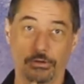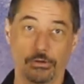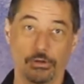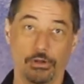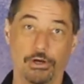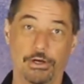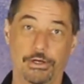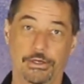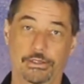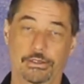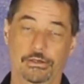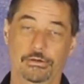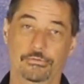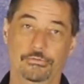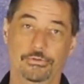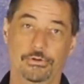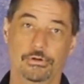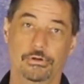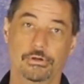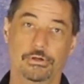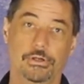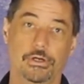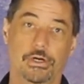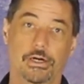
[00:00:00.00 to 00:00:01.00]
lining of
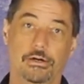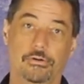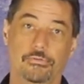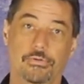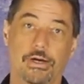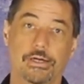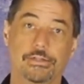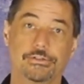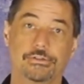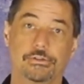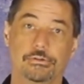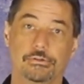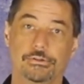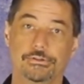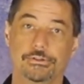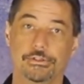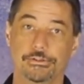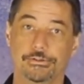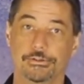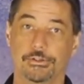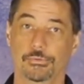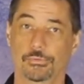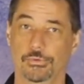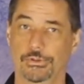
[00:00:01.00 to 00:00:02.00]
your entire vascular system,